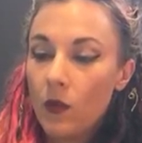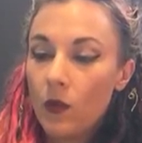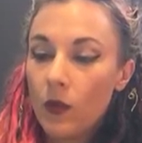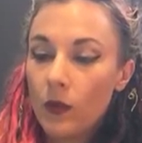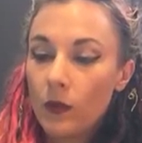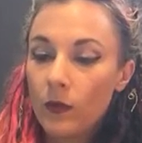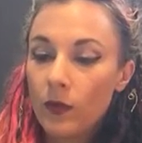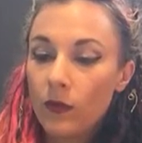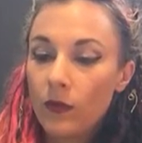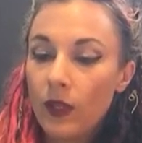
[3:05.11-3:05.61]

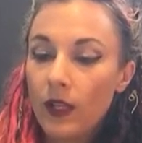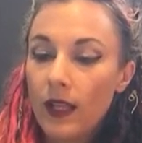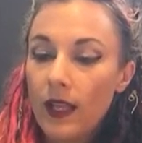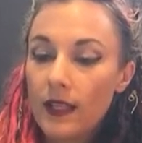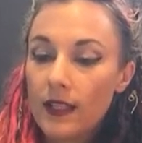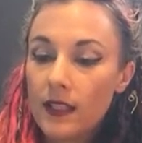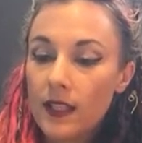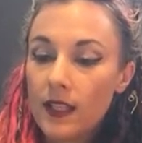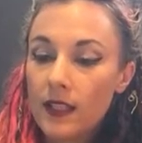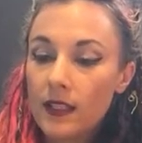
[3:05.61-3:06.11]
When we
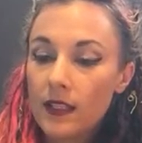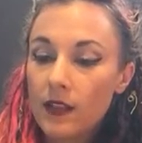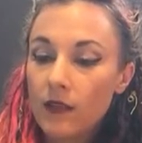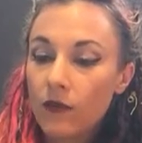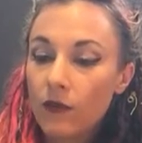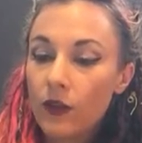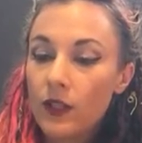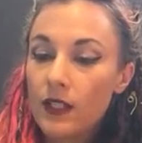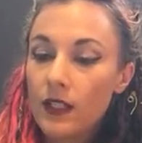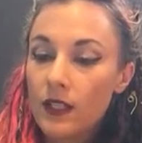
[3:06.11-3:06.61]
realize this,
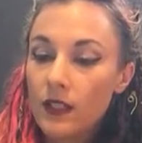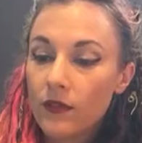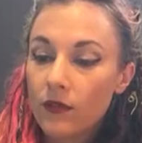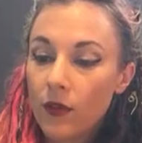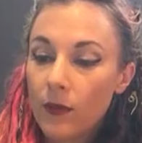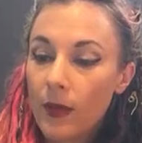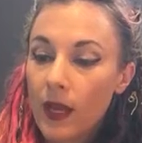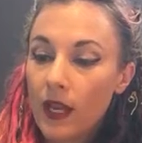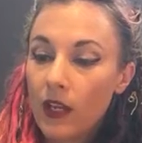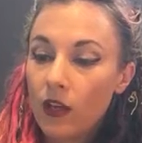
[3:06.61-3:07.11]
it frees us
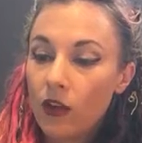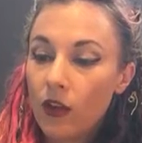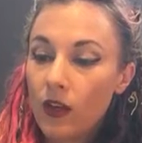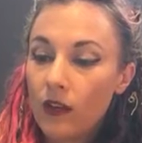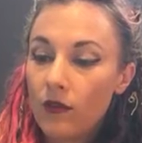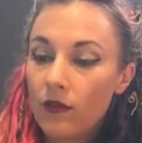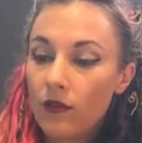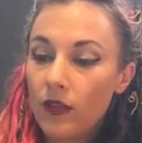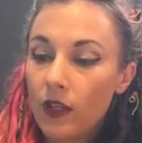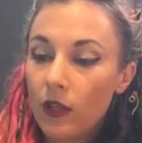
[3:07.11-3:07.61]
from anger
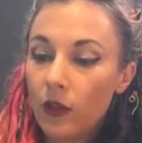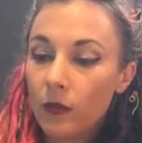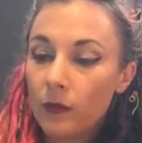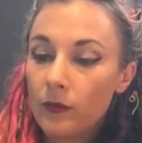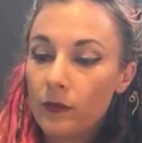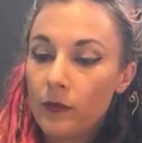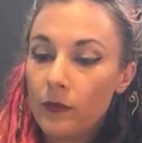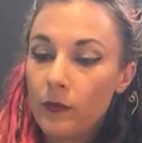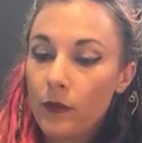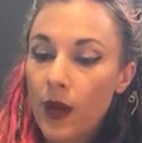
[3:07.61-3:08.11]
and fear.
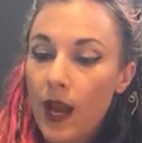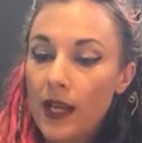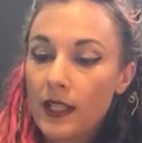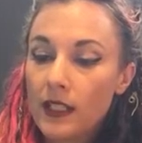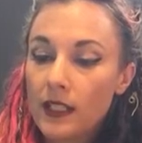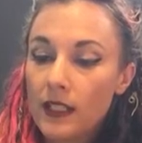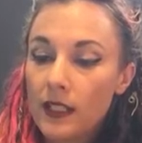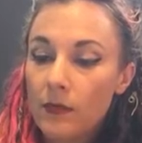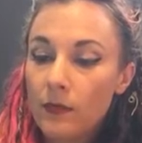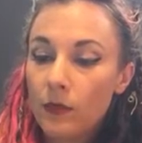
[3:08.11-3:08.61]

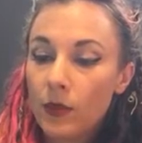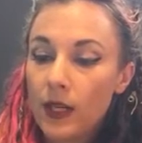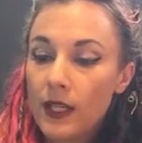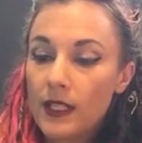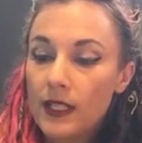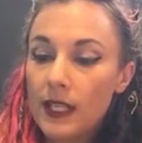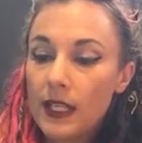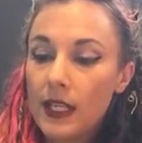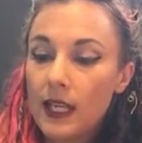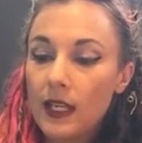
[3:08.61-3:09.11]
Practice
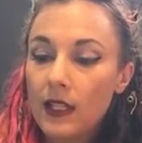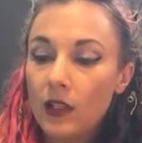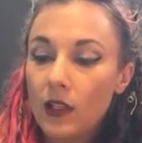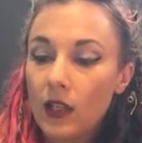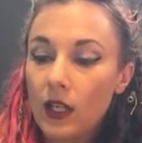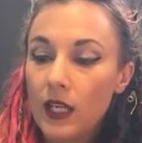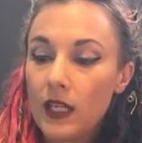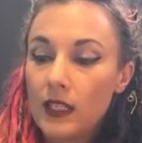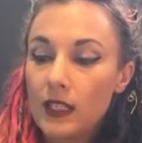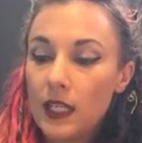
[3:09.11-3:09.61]
embracing and
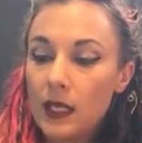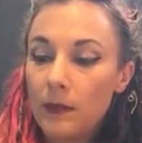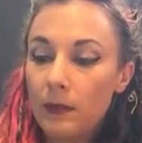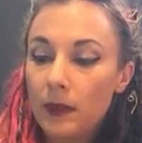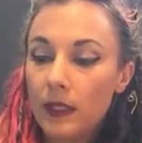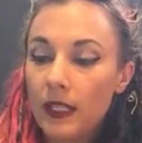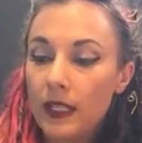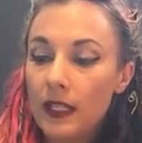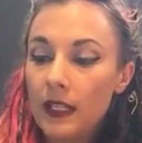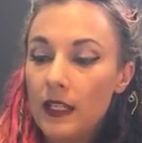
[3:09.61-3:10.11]
looking
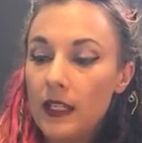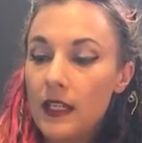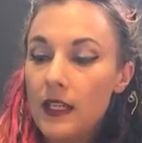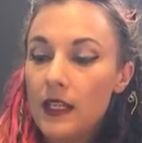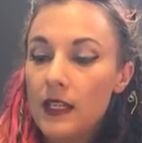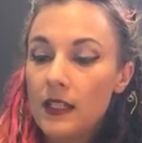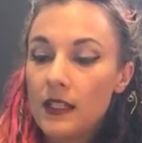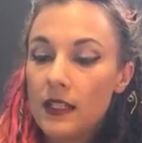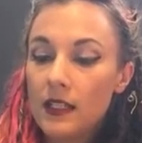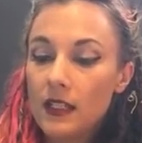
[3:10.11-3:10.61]
deeply
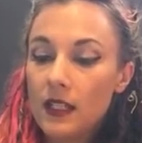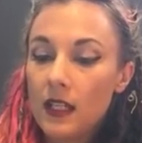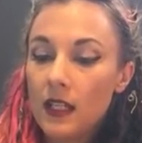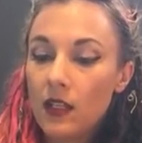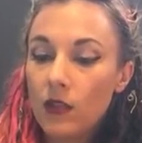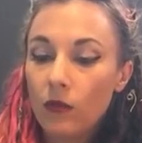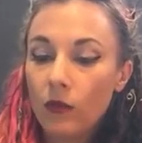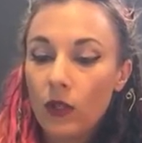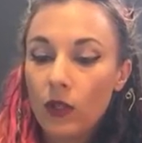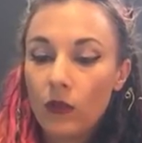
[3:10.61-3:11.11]
to
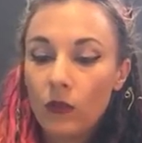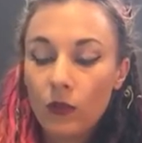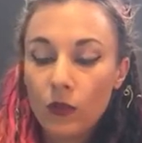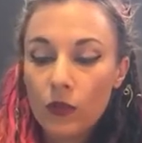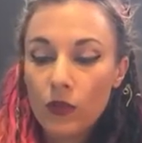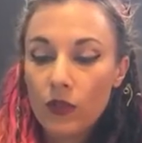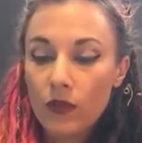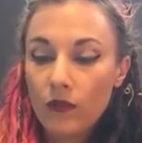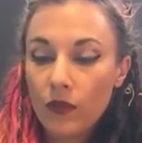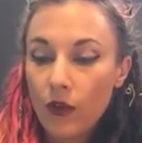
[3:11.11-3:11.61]
see the real
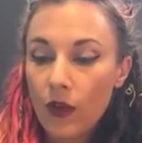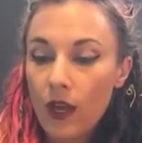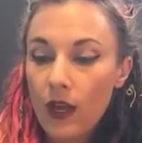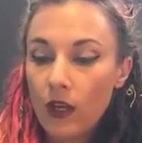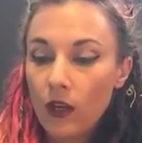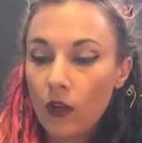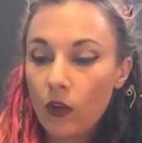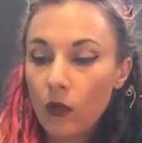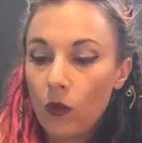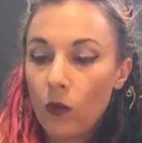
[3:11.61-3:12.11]
roots of your
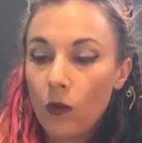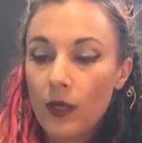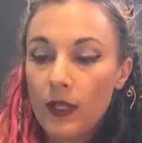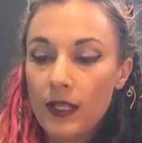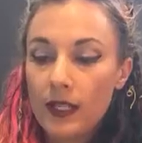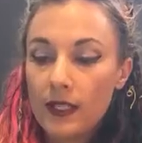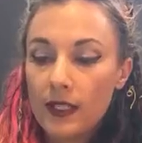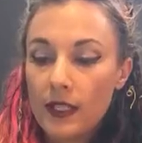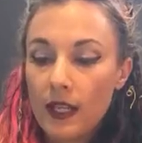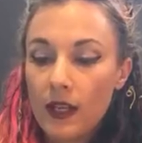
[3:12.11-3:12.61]
anger.
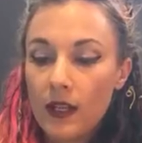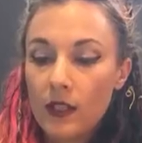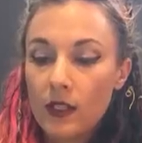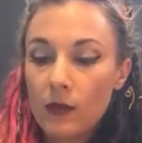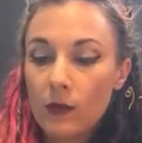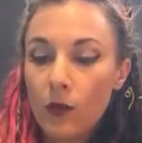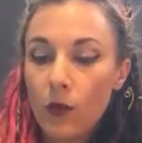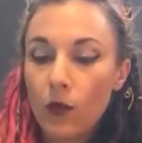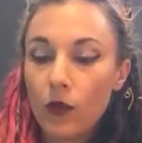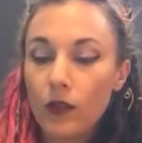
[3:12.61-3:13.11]
When insight
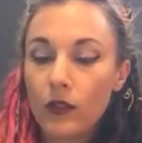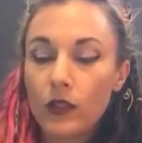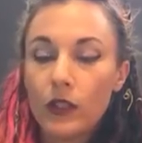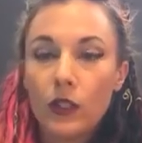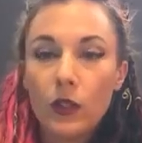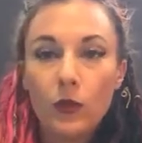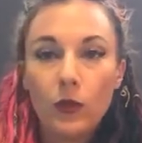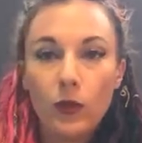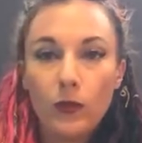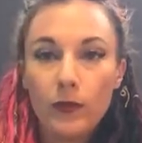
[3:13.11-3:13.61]
is born,
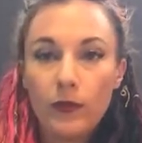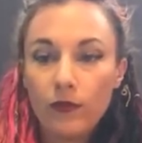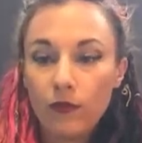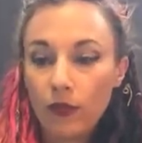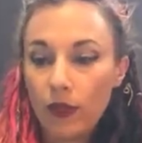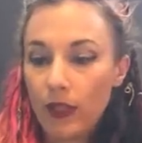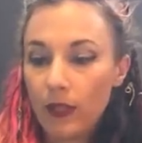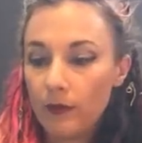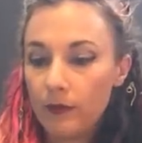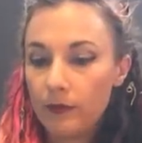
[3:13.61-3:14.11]
you will be
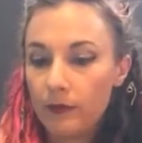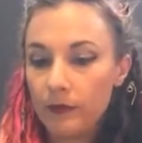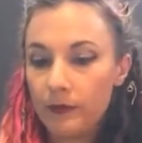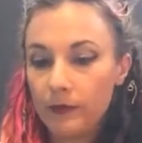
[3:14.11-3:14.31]
free.